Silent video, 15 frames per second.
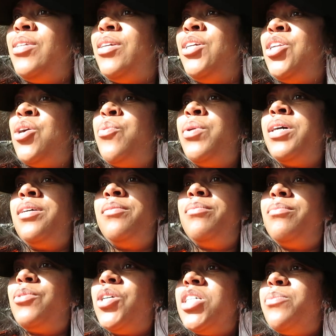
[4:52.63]
you know what?
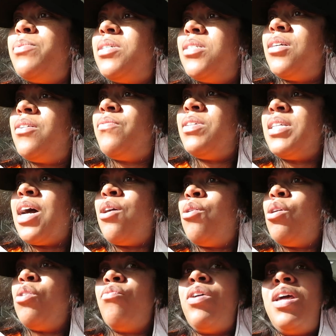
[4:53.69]
Christmas stuff is out
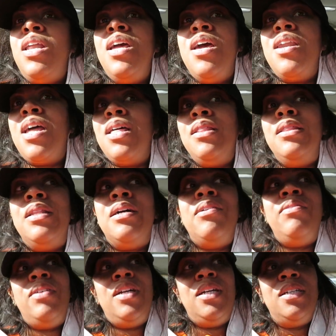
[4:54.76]
already and I
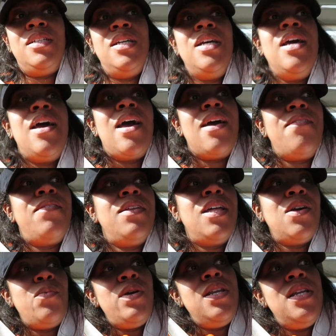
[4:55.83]
love it. I feel
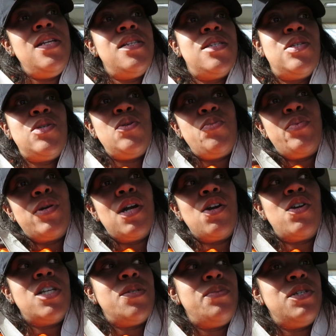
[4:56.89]
like we need to put our
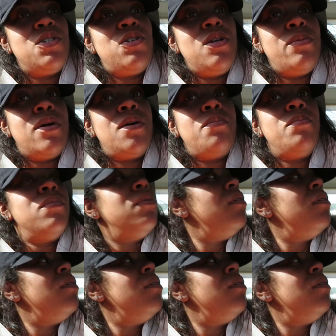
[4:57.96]
Christmas tree up